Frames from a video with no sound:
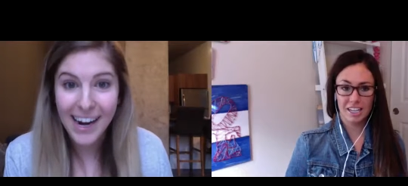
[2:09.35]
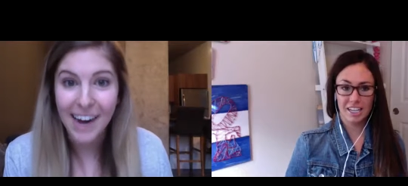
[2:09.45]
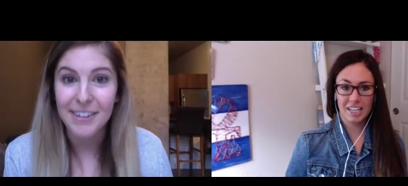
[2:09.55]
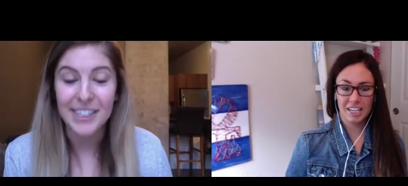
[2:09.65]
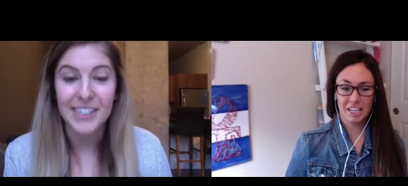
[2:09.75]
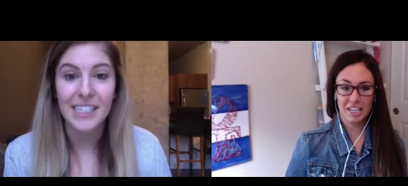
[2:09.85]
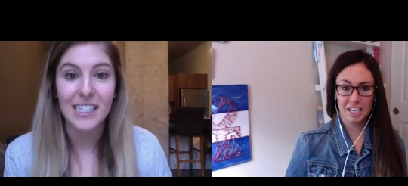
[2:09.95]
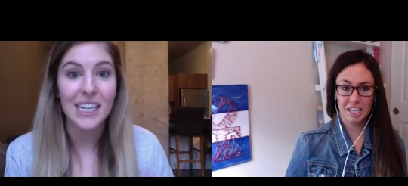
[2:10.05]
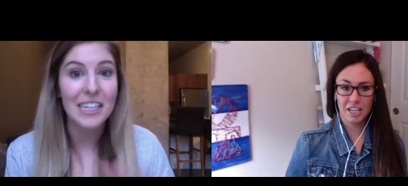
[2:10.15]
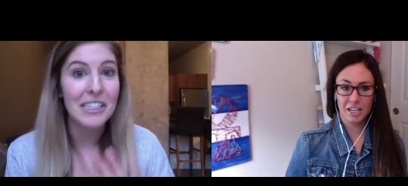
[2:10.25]
Speaker 1: I was just in
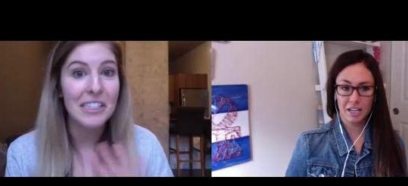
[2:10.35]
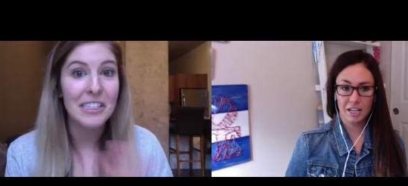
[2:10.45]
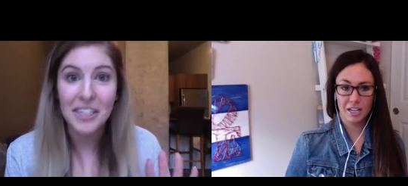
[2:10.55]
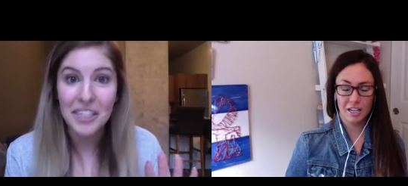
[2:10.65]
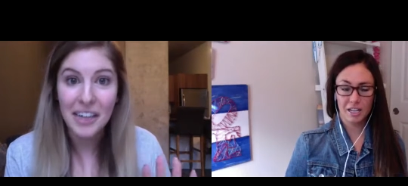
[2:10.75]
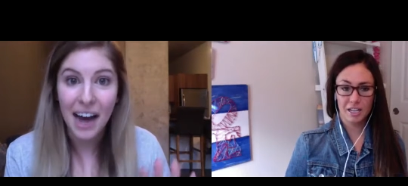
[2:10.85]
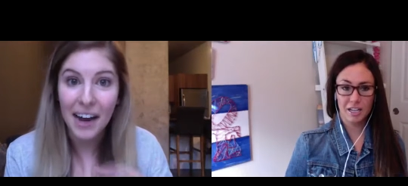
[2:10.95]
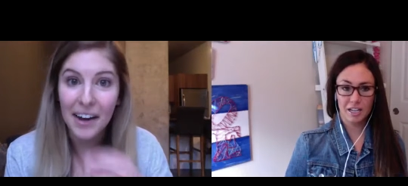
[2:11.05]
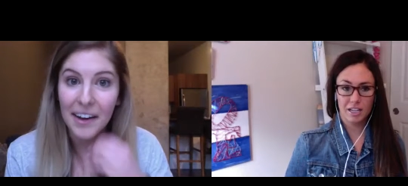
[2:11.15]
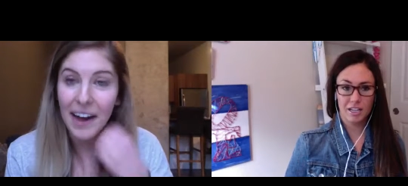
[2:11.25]
such
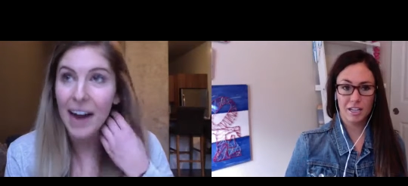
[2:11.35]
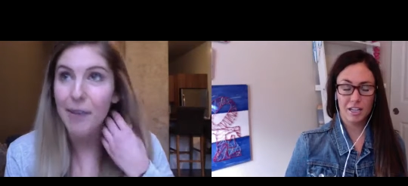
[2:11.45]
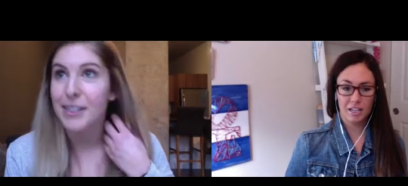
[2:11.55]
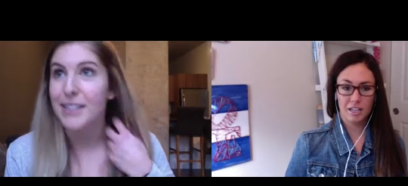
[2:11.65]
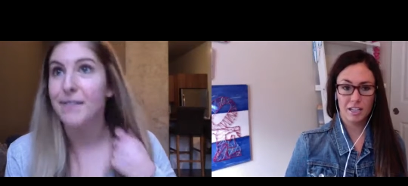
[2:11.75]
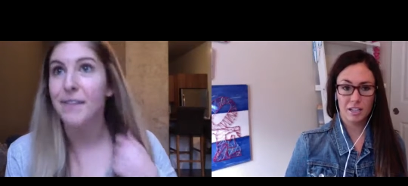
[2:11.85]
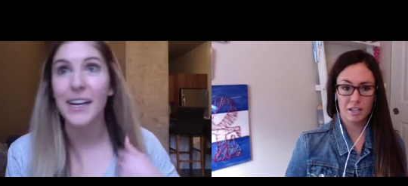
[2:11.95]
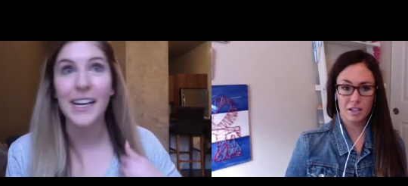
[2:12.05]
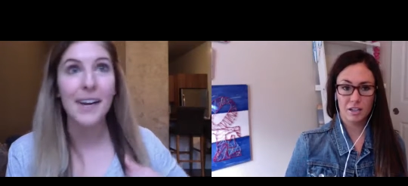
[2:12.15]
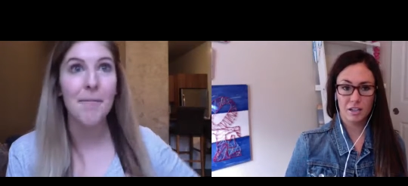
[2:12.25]
denial. I was
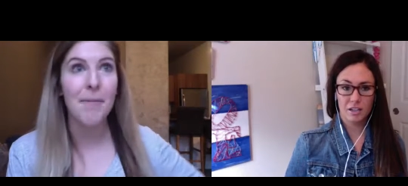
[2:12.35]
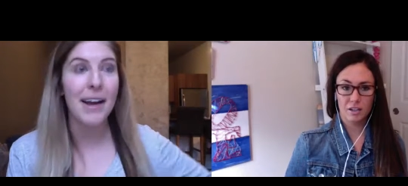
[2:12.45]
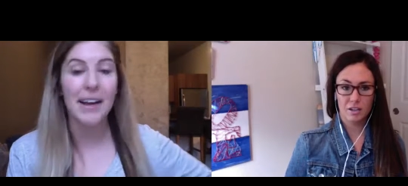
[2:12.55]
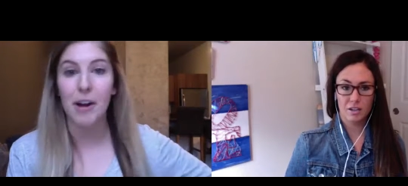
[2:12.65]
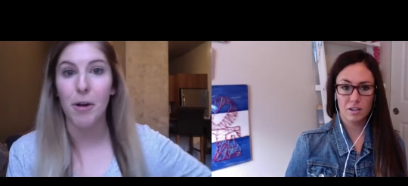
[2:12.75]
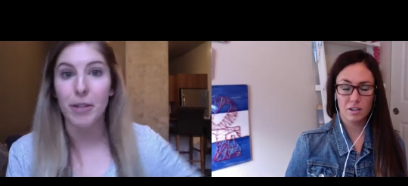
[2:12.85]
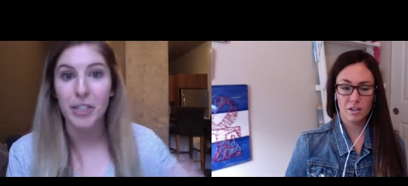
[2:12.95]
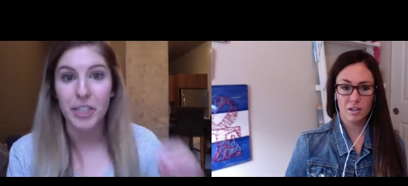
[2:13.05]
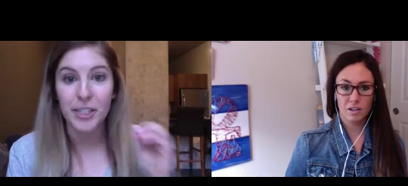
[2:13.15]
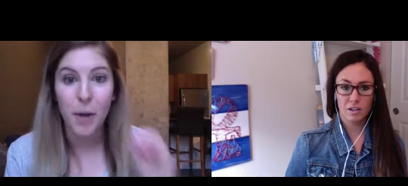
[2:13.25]
feeding my ego with
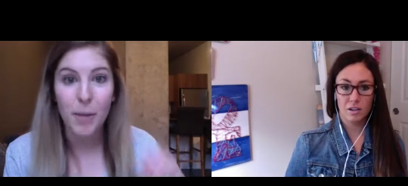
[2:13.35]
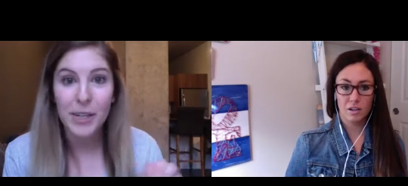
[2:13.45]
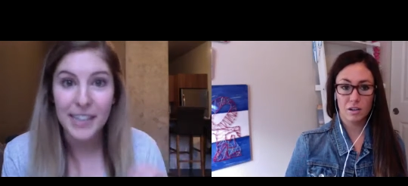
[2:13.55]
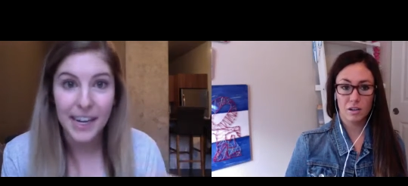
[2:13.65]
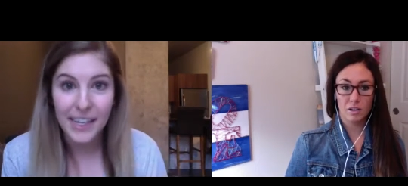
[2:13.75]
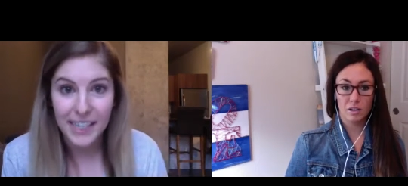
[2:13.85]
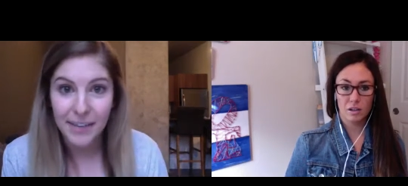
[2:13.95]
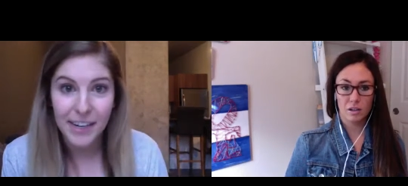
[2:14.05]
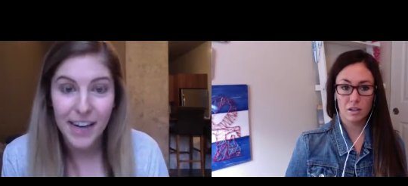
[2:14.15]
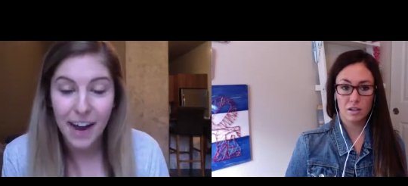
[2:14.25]
just so much
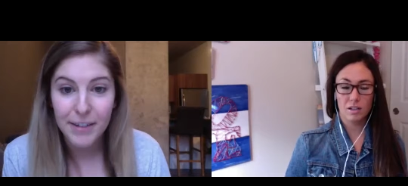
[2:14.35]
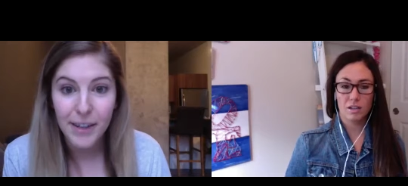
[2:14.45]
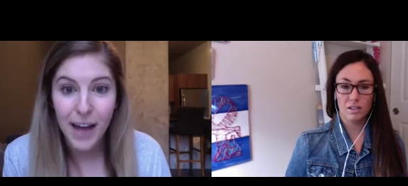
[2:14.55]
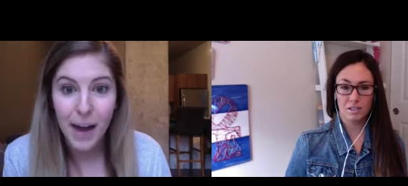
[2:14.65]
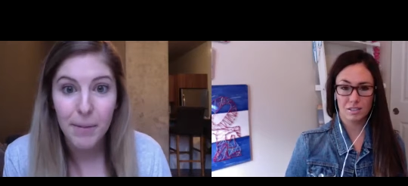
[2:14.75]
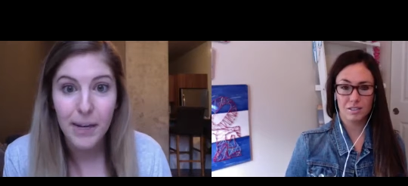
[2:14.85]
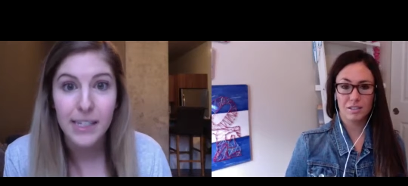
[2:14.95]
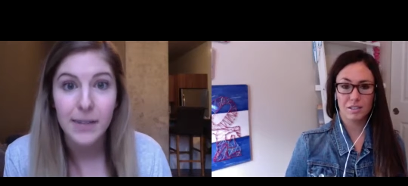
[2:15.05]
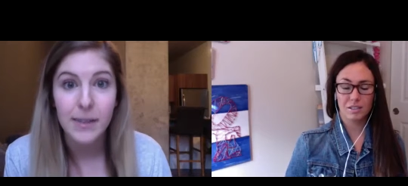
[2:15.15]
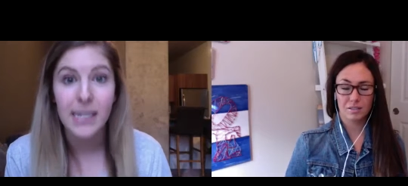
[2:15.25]
negativity after that because
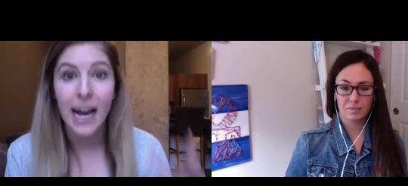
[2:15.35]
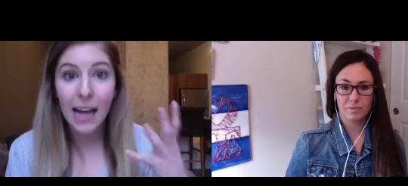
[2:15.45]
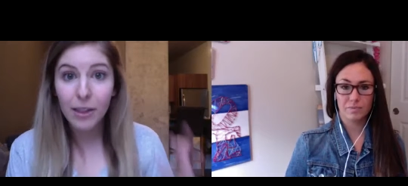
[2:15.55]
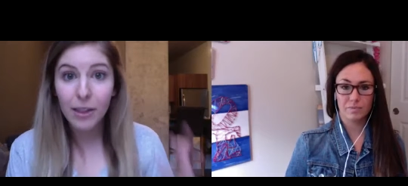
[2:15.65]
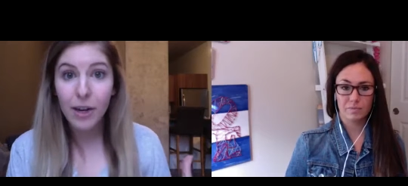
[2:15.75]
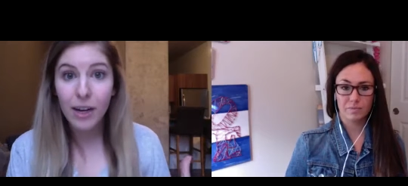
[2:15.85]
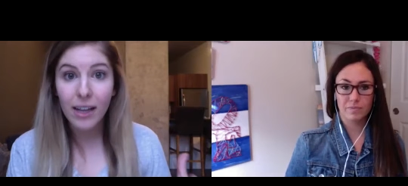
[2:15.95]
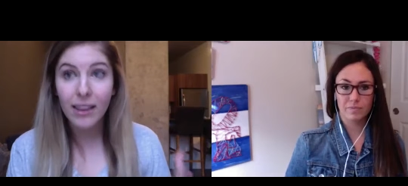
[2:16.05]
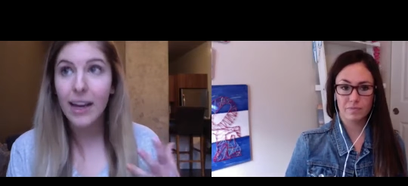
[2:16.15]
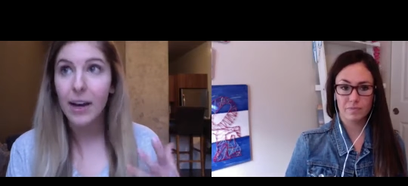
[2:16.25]
I was like, I look
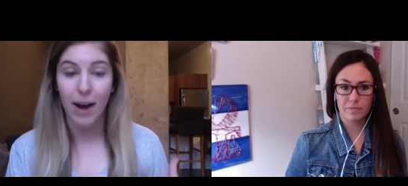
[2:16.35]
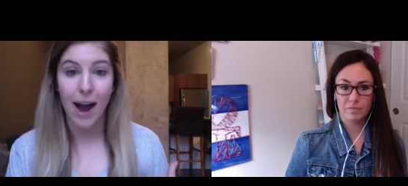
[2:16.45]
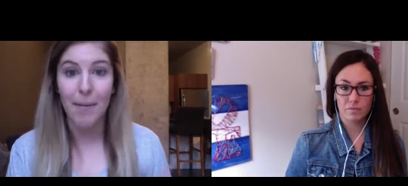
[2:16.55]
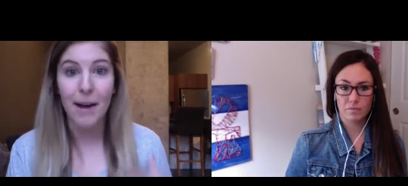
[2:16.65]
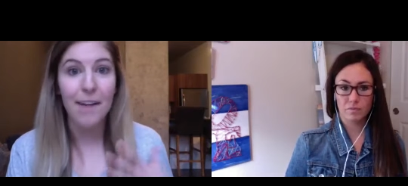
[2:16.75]
like crap. I